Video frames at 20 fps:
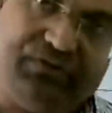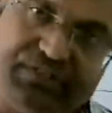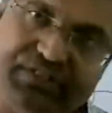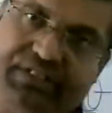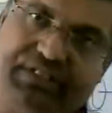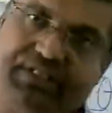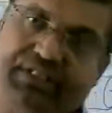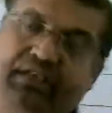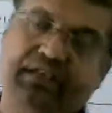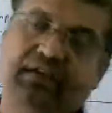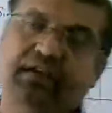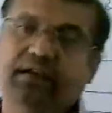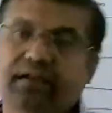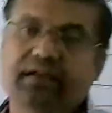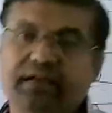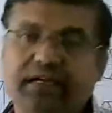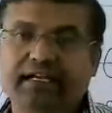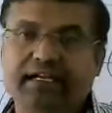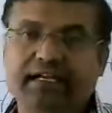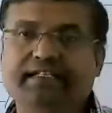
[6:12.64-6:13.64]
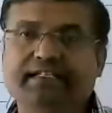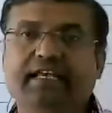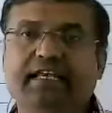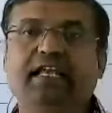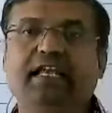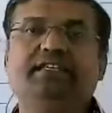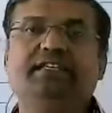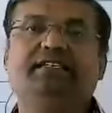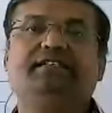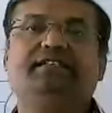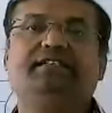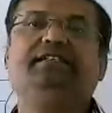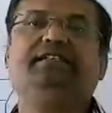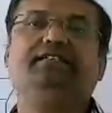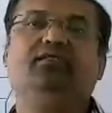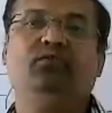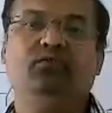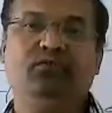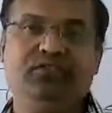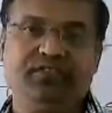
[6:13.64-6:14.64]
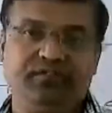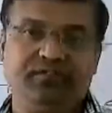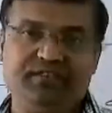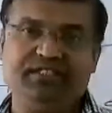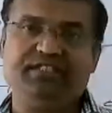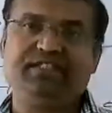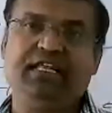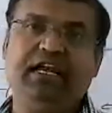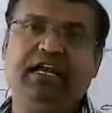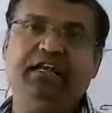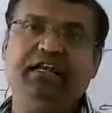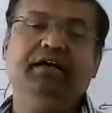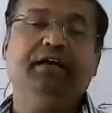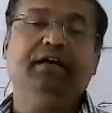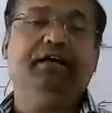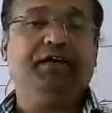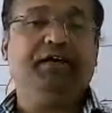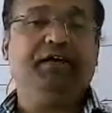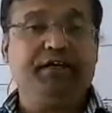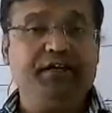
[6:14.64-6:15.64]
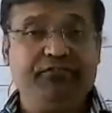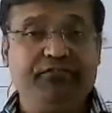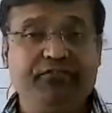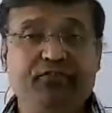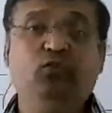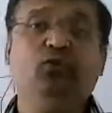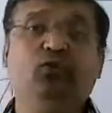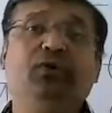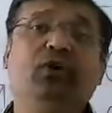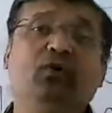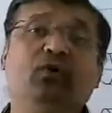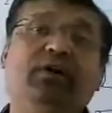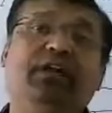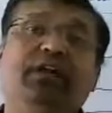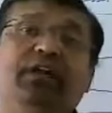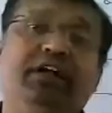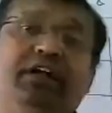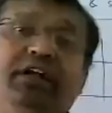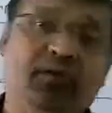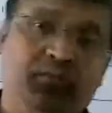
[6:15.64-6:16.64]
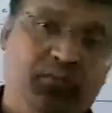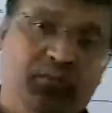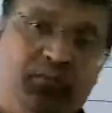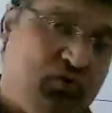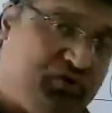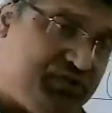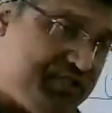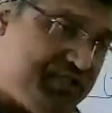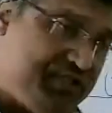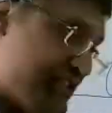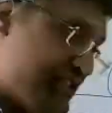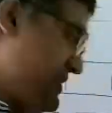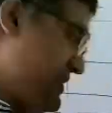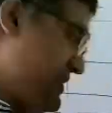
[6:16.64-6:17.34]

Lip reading: compressive stress. Tensile stress, which means that if two equal and